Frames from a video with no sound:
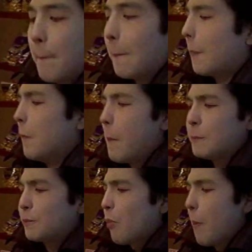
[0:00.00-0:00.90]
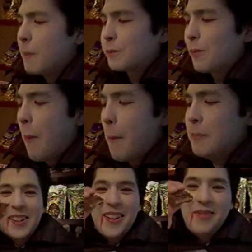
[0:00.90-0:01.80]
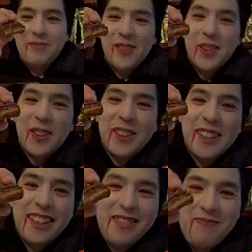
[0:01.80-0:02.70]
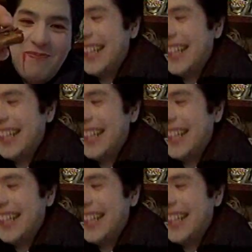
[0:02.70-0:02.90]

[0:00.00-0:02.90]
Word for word: It's pure milk chocolate with a caramel center.